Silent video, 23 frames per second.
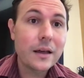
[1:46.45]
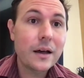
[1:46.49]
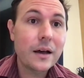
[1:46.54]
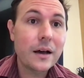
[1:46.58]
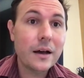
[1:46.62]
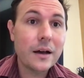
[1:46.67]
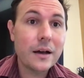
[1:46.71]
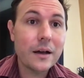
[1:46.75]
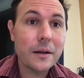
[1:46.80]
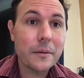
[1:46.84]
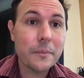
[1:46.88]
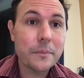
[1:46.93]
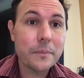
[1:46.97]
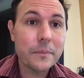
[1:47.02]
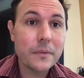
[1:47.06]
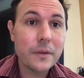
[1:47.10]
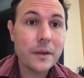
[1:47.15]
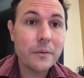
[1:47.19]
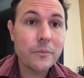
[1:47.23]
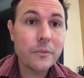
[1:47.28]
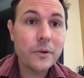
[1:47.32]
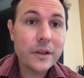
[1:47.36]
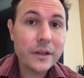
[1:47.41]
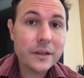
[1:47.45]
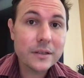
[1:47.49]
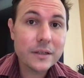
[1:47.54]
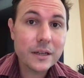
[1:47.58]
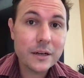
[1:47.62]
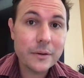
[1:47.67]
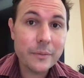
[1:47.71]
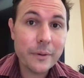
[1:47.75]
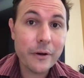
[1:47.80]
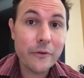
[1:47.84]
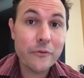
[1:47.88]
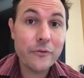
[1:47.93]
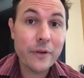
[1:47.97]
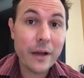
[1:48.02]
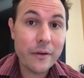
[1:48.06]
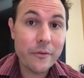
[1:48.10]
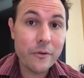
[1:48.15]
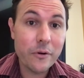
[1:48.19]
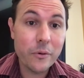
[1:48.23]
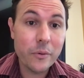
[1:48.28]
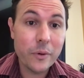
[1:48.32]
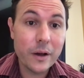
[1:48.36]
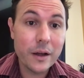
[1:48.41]
I'm really excited about
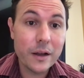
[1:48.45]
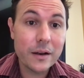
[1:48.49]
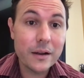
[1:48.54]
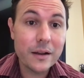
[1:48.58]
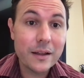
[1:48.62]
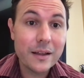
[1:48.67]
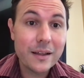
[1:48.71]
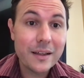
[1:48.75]
501.